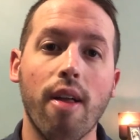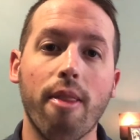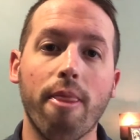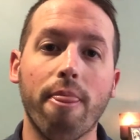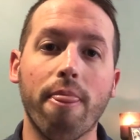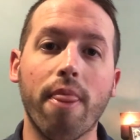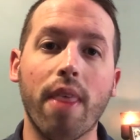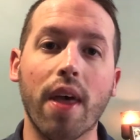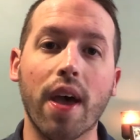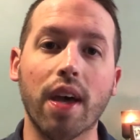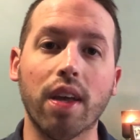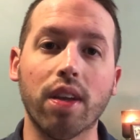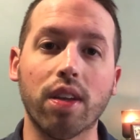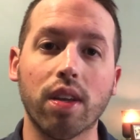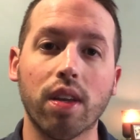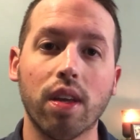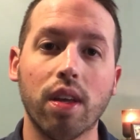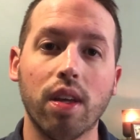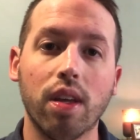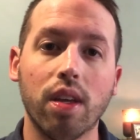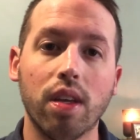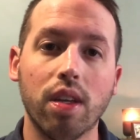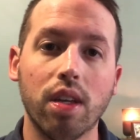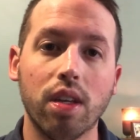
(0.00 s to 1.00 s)
that
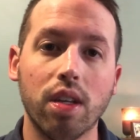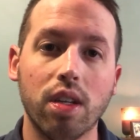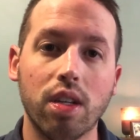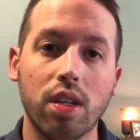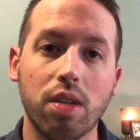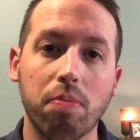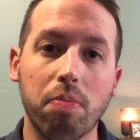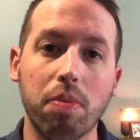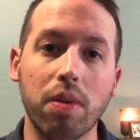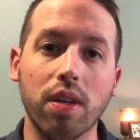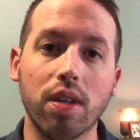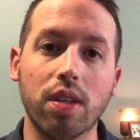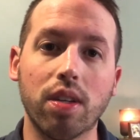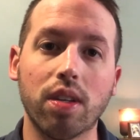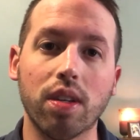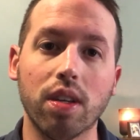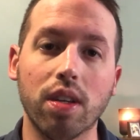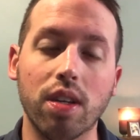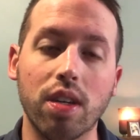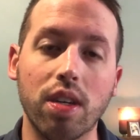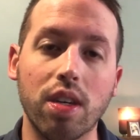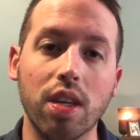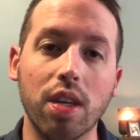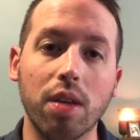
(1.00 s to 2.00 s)
speaks
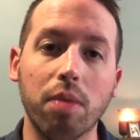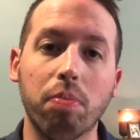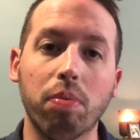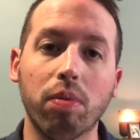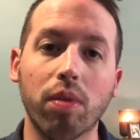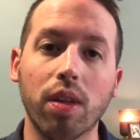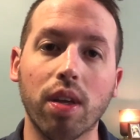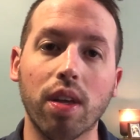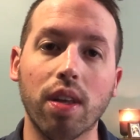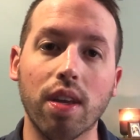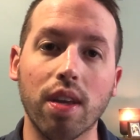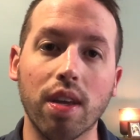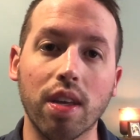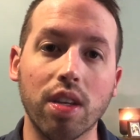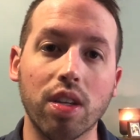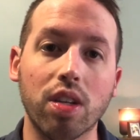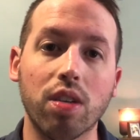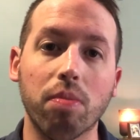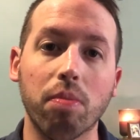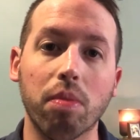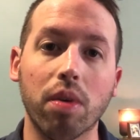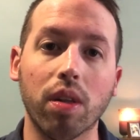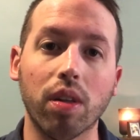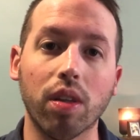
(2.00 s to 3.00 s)
deeply and
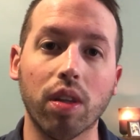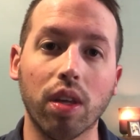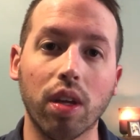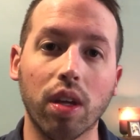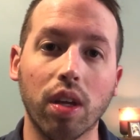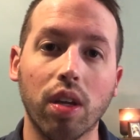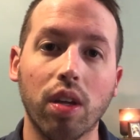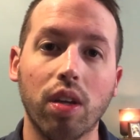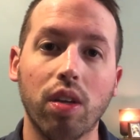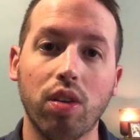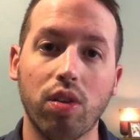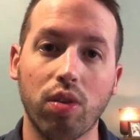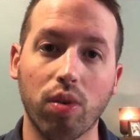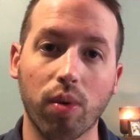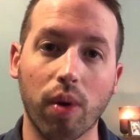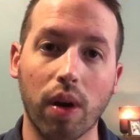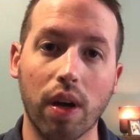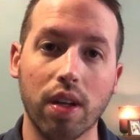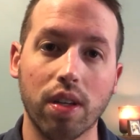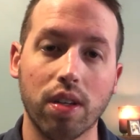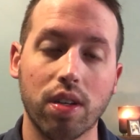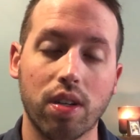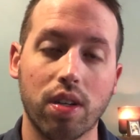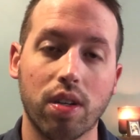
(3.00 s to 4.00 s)
intimately to
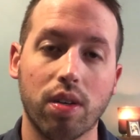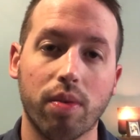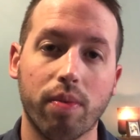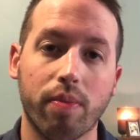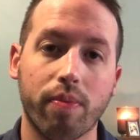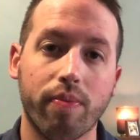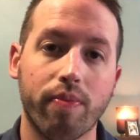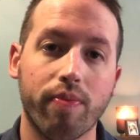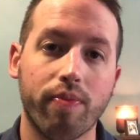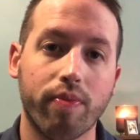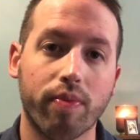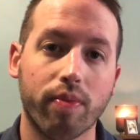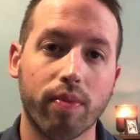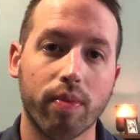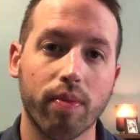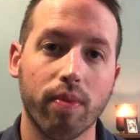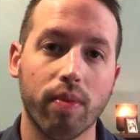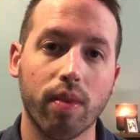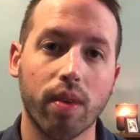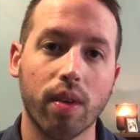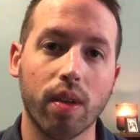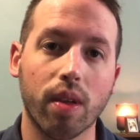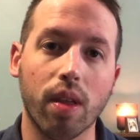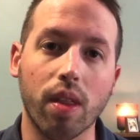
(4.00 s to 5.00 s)
us.
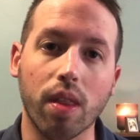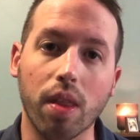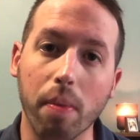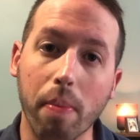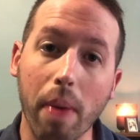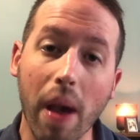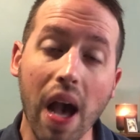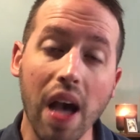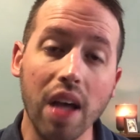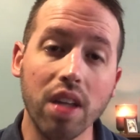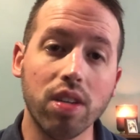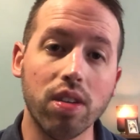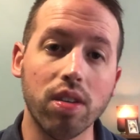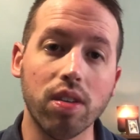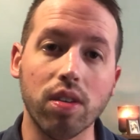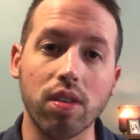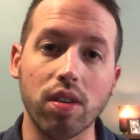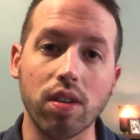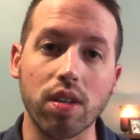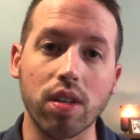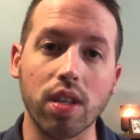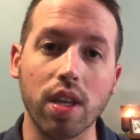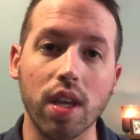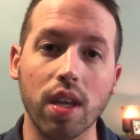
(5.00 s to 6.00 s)
The passage
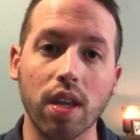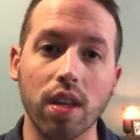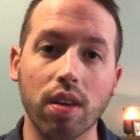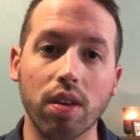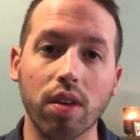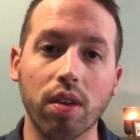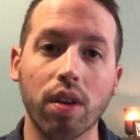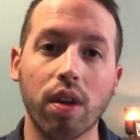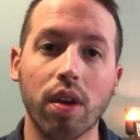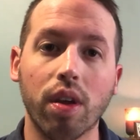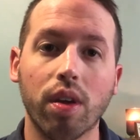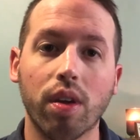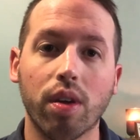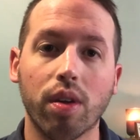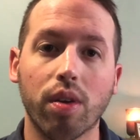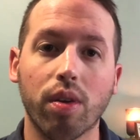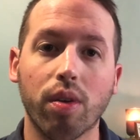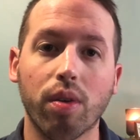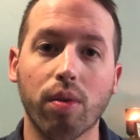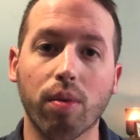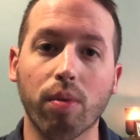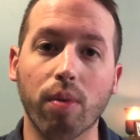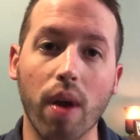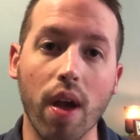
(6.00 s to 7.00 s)
is then
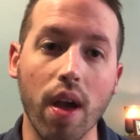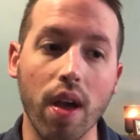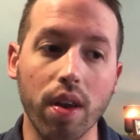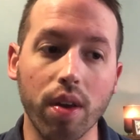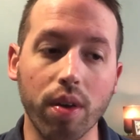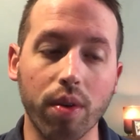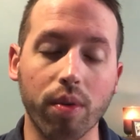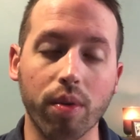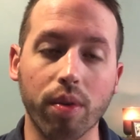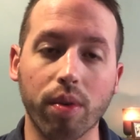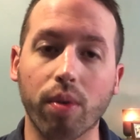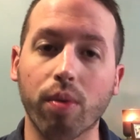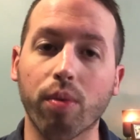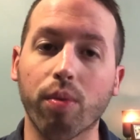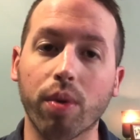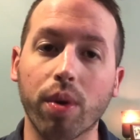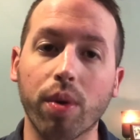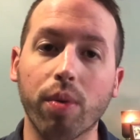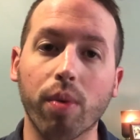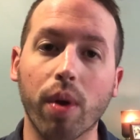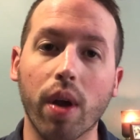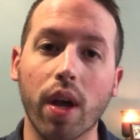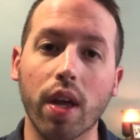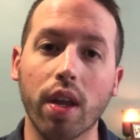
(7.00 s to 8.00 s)
read and
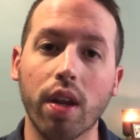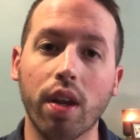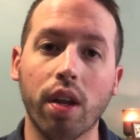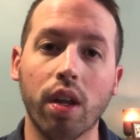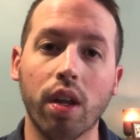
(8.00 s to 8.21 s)
reread,